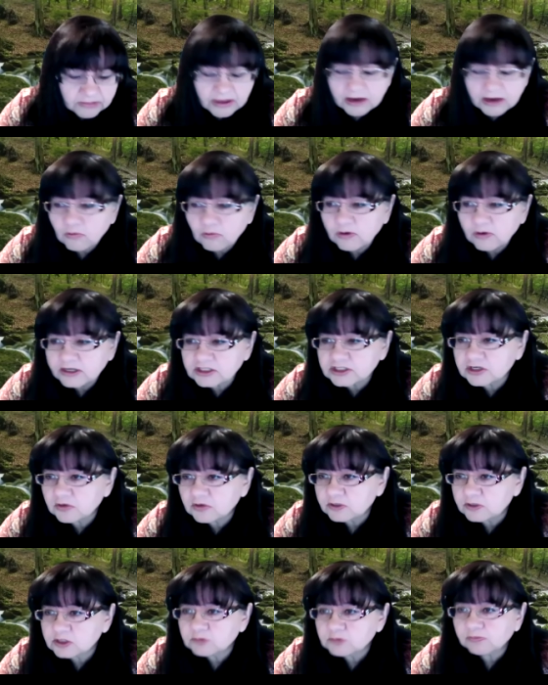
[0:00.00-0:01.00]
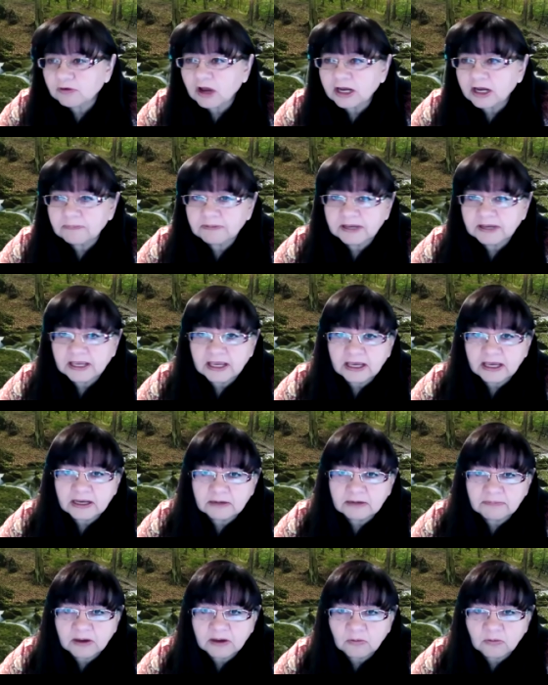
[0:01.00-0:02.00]
that question was brought up
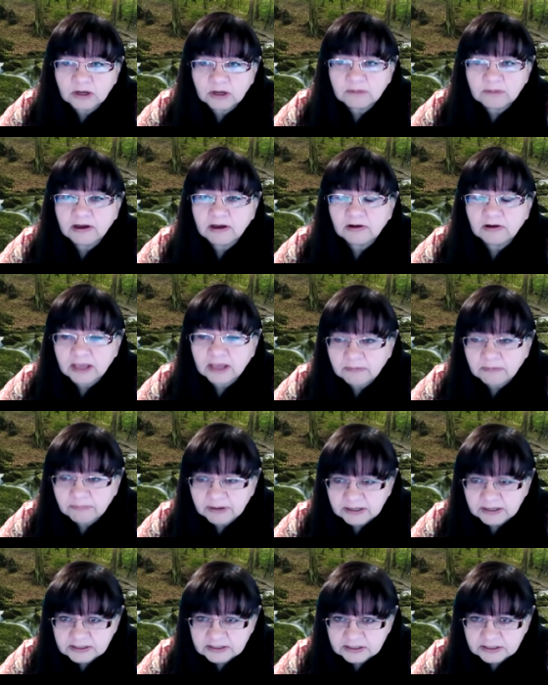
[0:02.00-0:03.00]
again about what about GEPA?